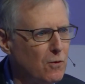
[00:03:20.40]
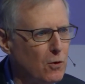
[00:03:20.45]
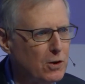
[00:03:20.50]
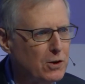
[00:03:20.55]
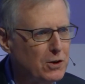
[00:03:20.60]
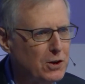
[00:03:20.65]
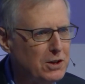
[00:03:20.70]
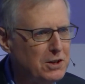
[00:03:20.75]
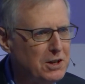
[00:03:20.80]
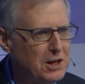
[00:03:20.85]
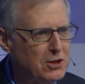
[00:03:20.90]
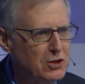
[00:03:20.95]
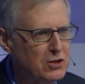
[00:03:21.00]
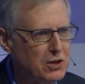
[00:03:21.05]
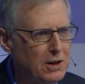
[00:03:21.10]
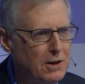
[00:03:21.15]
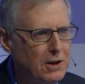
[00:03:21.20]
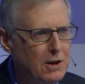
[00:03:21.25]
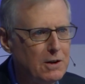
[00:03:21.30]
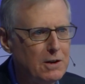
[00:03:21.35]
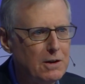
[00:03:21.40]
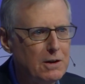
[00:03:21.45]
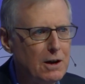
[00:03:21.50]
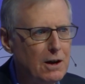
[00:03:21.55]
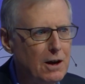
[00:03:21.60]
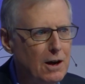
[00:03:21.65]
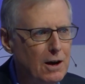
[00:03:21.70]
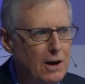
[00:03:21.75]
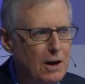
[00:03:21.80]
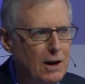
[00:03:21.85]
goodness
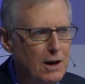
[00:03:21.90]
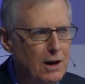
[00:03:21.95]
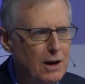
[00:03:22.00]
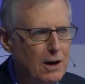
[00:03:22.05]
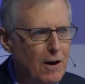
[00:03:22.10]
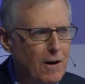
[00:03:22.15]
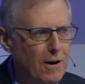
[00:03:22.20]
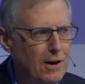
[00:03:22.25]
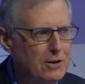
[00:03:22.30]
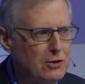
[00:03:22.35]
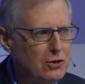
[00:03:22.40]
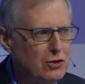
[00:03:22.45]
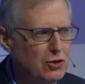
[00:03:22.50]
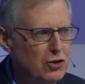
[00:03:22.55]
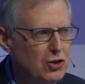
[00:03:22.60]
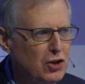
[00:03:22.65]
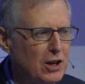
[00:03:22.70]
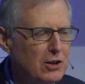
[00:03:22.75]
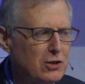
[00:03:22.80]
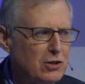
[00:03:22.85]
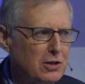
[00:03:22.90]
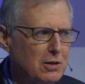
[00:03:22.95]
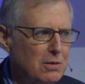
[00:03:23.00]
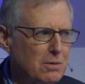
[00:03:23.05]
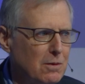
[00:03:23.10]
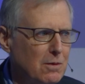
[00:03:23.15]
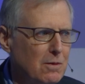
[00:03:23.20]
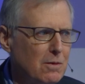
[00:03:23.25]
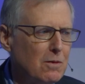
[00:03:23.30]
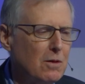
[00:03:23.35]
aren't just
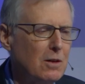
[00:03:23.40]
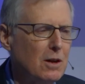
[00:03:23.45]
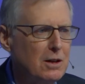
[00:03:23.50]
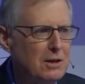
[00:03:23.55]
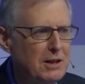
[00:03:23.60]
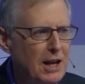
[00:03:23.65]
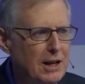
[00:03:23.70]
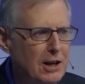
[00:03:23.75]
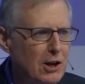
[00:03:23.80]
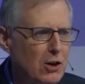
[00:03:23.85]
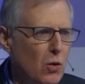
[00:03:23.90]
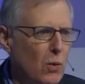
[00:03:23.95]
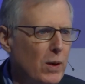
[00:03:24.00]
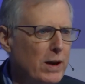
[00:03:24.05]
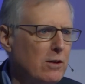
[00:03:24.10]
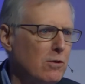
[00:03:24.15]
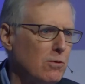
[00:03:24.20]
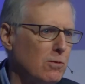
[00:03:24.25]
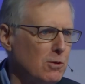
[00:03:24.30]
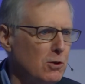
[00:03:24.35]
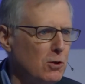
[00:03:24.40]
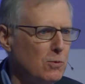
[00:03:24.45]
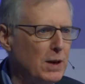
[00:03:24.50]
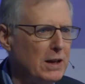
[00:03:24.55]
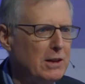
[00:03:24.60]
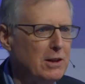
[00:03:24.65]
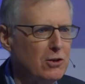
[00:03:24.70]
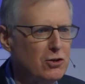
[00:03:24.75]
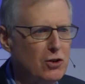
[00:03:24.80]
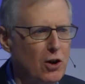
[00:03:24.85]
the data going through,
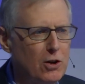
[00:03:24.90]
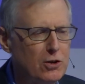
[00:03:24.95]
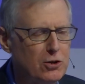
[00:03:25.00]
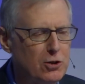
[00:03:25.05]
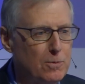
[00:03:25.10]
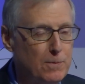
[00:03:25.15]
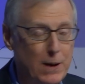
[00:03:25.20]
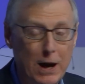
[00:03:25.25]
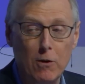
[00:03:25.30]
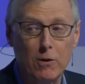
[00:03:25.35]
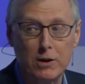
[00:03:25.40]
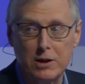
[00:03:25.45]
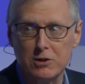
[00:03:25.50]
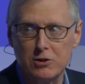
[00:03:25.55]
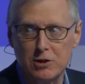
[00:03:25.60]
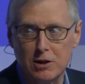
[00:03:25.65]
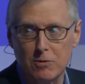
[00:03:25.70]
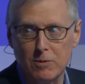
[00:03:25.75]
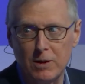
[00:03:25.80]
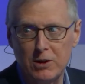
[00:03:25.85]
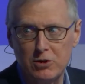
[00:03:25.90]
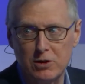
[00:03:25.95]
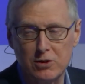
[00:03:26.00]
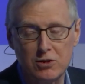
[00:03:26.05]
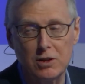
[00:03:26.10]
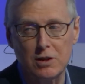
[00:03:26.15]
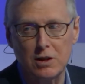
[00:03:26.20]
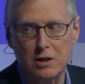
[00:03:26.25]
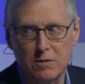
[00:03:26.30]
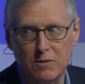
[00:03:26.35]
but there's also power considerations
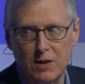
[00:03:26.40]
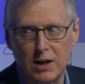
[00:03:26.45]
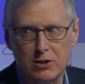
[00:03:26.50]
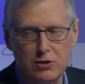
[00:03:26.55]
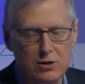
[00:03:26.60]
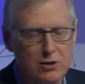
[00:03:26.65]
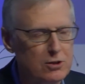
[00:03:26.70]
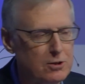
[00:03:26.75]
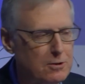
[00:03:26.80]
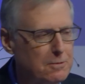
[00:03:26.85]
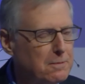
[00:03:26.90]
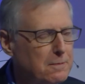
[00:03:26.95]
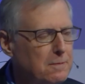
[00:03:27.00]
in the devices.